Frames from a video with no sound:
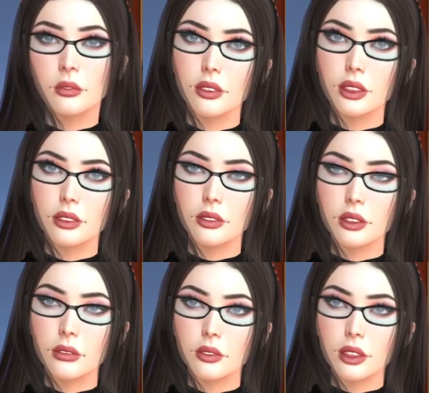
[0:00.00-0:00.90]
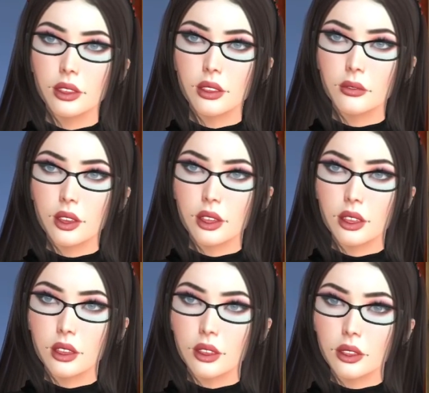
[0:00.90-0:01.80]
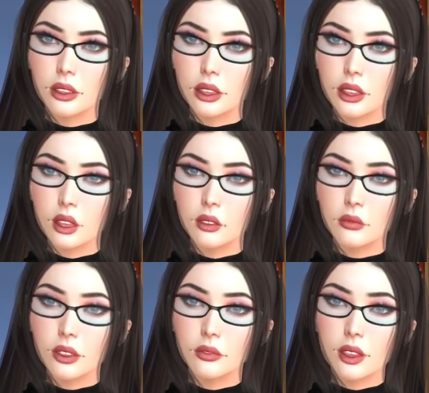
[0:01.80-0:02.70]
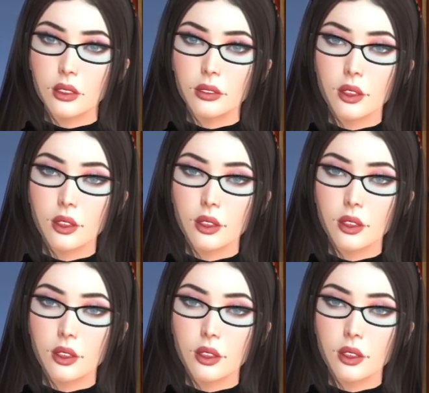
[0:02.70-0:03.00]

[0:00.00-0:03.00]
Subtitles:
So the next time you get that excuse,